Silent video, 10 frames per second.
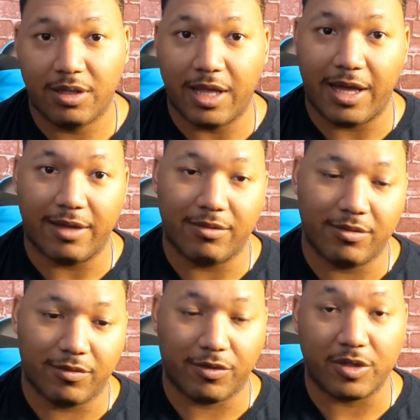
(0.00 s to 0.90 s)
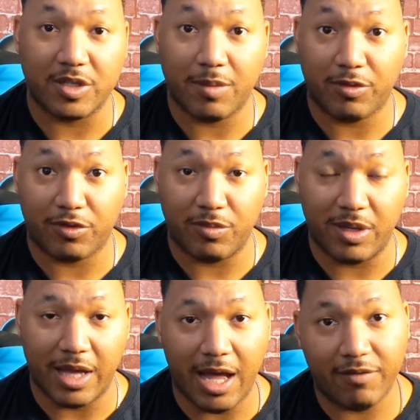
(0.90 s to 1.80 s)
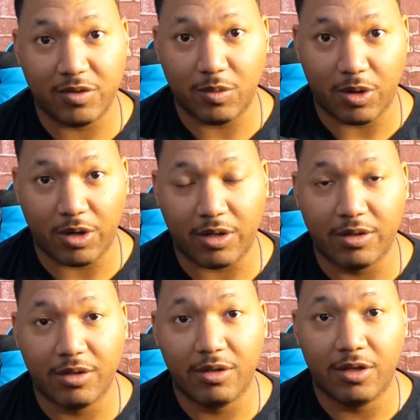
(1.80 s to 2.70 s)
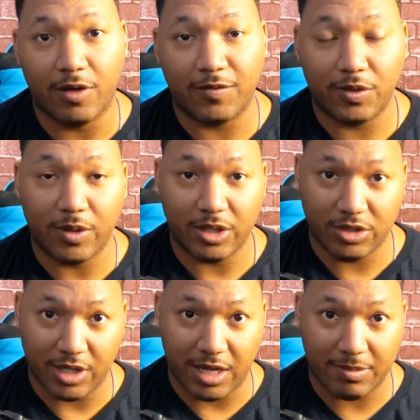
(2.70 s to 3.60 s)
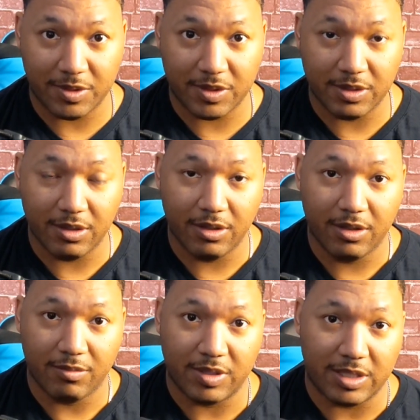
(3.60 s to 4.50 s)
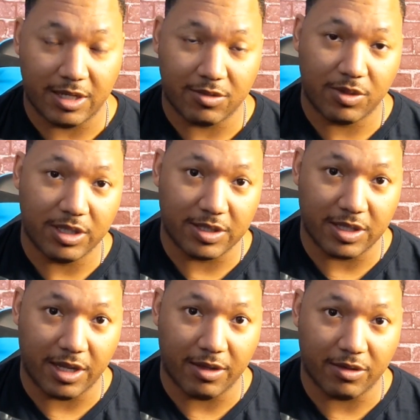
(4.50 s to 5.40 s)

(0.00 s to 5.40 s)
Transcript: that, for example, for me, I have to work a few other jobs besides real estate.